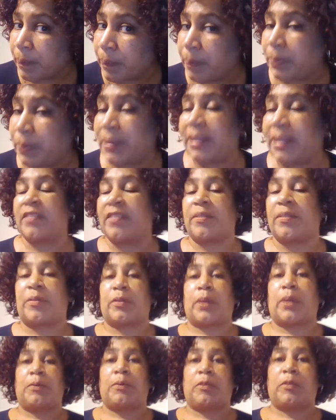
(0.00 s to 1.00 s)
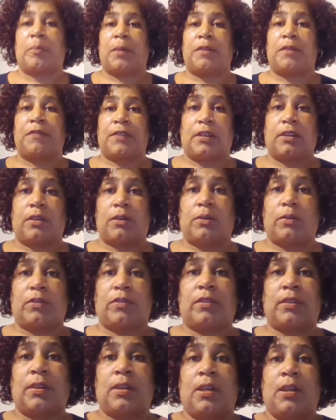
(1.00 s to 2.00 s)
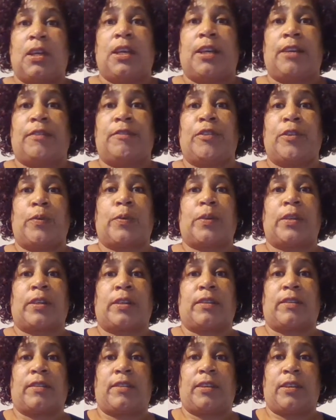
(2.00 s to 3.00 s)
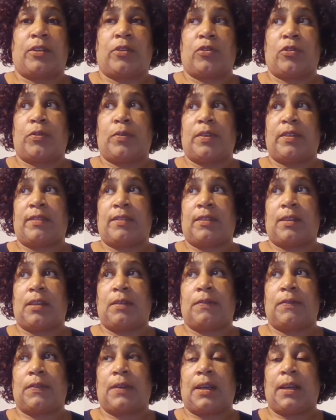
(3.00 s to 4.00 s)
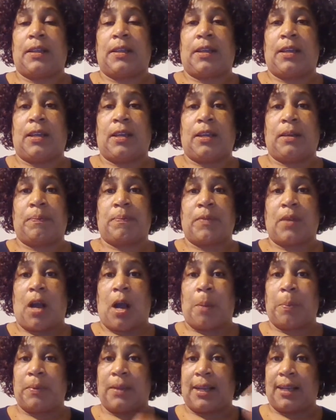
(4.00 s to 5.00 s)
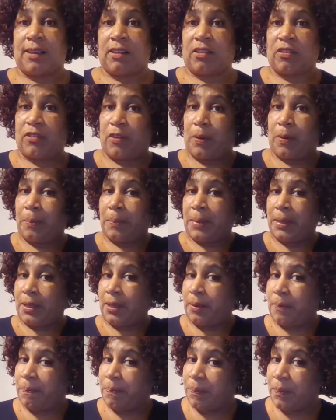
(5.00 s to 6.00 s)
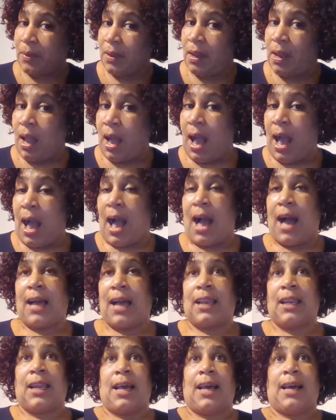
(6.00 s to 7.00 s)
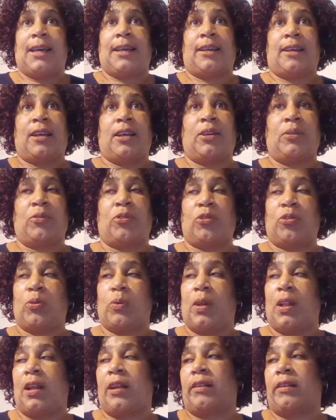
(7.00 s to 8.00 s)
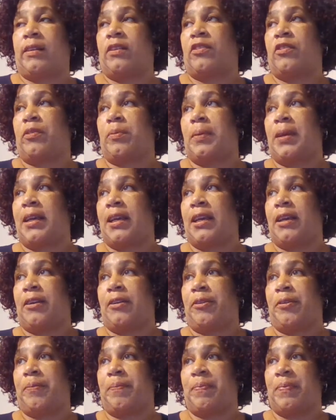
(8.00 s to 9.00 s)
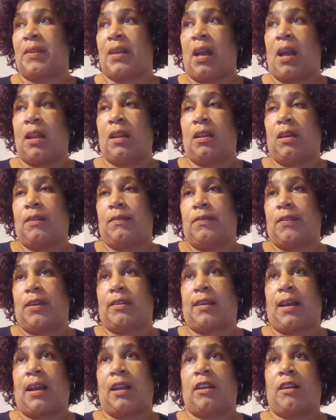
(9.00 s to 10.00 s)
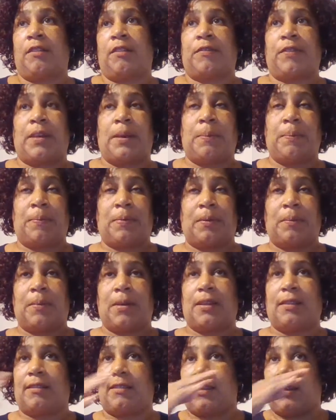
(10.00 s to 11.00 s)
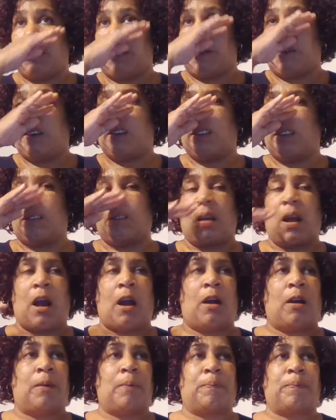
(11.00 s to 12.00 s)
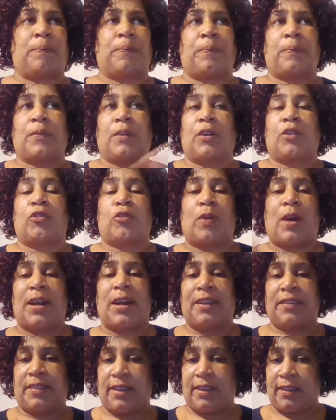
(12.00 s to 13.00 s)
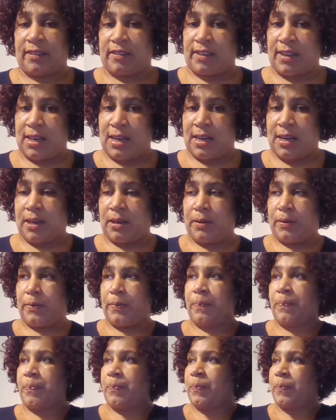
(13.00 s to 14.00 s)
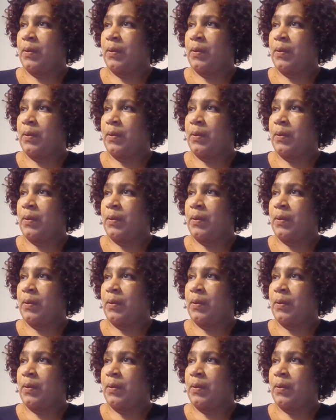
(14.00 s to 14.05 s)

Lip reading: Please subscribe to my videos if you want to continue to receive any updates from me. I like to do a lot of things to my hair. I love it. I love implementing, trying things out.